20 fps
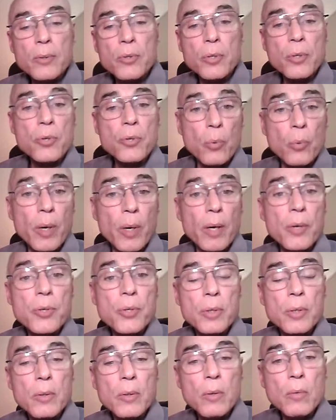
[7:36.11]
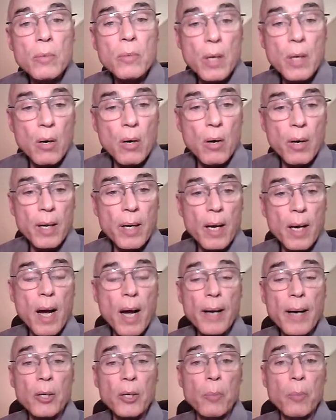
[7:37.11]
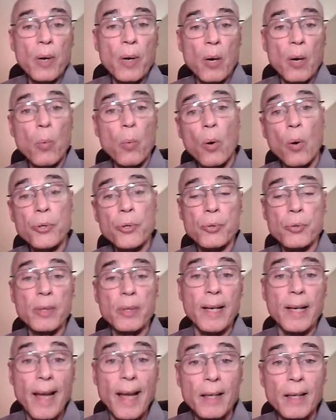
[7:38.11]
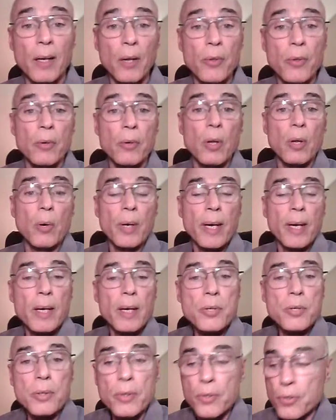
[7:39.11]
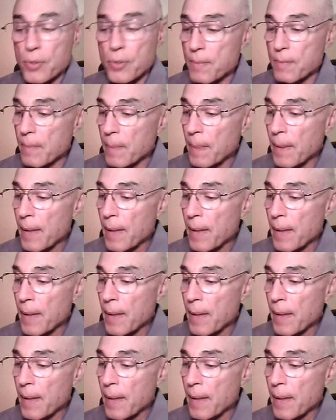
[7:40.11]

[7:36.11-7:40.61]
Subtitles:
situation regarding Occupy Wall Street and other locations.